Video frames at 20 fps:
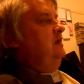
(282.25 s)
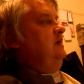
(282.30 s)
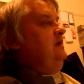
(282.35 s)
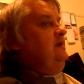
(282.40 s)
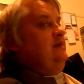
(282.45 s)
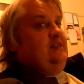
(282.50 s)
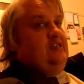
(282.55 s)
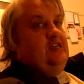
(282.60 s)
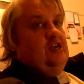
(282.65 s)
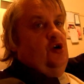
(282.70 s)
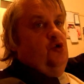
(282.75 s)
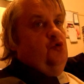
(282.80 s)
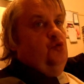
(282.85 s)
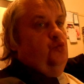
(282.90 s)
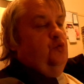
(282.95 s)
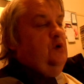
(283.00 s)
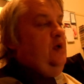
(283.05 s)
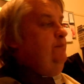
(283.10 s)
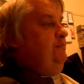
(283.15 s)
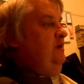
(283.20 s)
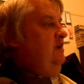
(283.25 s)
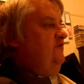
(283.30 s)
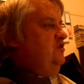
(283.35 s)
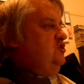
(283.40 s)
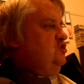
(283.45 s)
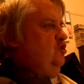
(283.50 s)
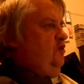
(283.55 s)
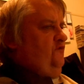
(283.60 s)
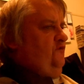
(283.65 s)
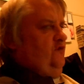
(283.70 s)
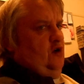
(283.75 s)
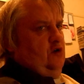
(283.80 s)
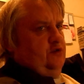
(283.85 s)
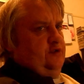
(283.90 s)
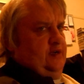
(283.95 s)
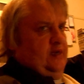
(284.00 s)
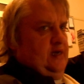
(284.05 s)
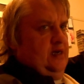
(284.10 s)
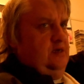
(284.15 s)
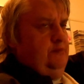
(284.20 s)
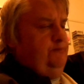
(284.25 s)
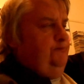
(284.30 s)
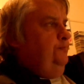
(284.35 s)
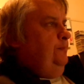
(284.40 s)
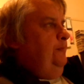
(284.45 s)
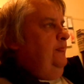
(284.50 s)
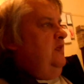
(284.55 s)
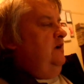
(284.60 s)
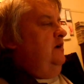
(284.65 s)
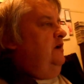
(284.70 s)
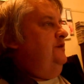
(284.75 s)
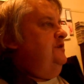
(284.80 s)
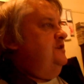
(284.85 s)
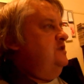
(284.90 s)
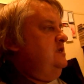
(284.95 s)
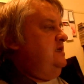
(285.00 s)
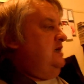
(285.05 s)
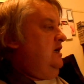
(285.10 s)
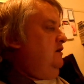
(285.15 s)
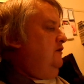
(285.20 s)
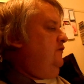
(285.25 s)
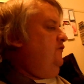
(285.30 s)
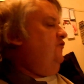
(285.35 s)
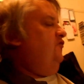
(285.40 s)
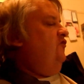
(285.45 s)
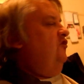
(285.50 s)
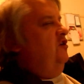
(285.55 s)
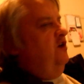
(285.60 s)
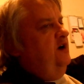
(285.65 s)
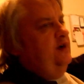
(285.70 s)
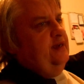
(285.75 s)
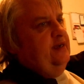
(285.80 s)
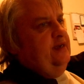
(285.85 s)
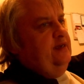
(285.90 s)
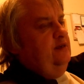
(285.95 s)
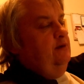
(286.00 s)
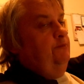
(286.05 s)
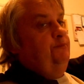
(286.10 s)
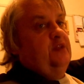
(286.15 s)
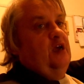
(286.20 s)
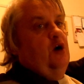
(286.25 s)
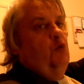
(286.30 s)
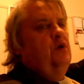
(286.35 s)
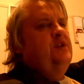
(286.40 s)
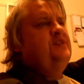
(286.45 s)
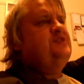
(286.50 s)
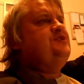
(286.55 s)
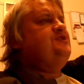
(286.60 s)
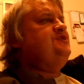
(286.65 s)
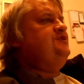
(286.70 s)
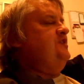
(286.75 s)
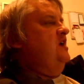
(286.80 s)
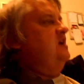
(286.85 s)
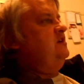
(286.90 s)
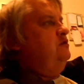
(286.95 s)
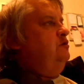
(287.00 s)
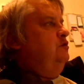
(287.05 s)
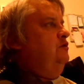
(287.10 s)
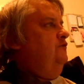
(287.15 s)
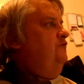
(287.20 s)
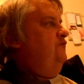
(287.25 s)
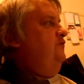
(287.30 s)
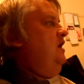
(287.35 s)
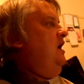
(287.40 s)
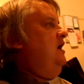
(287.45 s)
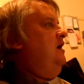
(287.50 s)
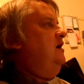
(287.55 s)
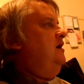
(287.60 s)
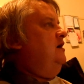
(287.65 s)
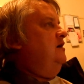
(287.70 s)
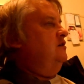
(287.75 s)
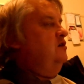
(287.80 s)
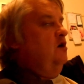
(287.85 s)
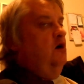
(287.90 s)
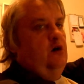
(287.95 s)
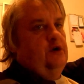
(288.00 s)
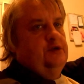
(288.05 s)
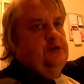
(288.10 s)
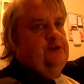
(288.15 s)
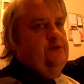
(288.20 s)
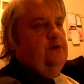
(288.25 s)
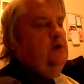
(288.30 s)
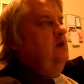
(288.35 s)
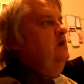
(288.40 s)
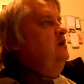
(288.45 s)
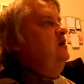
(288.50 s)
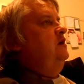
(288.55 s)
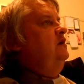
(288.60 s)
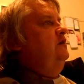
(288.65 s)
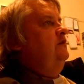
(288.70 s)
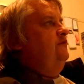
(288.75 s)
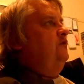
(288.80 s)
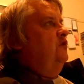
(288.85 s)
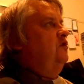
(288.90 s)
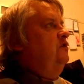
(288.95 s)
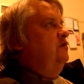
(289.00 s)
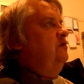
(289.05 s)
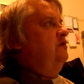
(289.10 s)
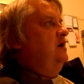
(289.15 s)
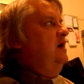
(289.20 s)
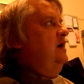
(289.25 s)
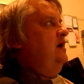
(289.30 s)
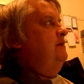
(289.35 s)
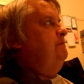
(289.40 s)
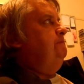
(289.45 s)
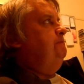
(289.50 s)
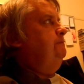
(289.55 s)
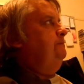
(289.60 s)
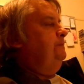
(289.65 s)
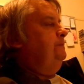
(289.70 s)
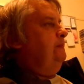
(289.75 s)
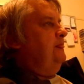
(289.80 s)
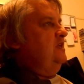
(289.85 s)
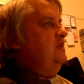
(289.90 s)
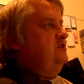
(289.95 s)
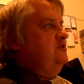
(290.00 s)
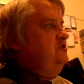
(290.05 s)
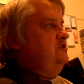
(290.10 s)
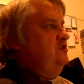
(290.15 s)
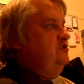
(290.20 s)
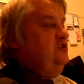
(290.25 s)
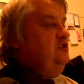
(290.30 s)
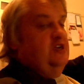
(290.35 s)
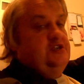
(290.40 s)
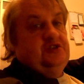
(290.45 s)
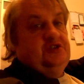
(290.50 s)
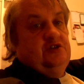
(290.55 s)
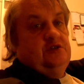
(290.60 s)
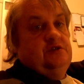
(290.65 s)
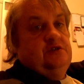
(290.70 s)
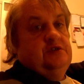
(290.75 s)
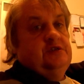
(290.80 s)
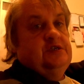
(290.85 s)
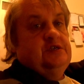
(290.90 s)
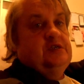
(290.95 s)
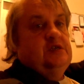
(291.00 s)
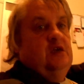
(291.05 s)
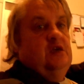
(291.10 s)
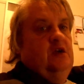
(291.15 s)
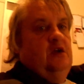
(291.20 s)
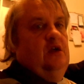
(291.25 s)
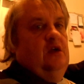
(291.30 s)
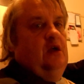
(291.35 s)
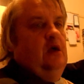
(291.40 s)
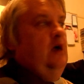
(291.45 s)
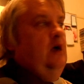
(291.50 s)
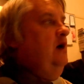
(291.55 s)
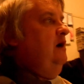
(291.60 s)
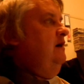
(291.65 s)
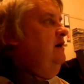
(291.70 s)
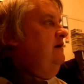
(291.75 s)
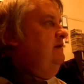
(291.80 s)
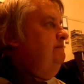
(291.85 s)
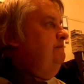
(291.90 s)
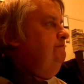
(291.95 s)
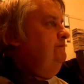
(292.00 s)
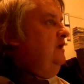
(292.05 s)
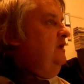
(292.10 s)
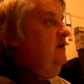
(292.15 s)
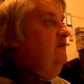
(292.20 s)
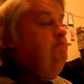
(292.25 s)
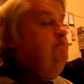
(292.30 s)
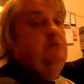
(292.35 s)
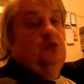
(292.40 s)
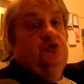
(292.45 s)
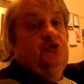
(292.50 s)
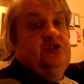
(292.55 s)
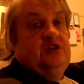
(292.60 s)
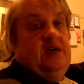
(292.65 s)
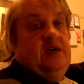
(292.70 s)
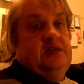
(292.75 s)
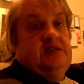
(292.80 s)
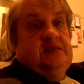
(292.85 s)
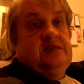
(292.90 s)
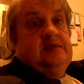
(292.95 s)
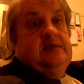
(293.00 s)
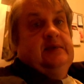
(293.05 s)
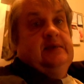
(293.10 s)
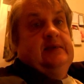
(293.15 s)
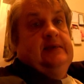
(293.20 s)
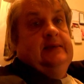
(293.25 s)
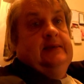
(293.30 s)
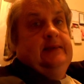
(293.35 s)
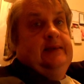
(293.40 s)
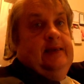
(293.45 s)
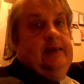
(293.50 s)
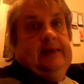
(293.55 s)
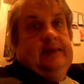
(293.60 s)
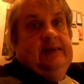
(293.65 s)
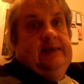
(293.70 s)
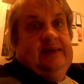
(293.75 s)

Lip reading: So, a bit of a short vlog today, on this day of Friday. I want to thank you guys for suggestions of milkshakes. Yeah.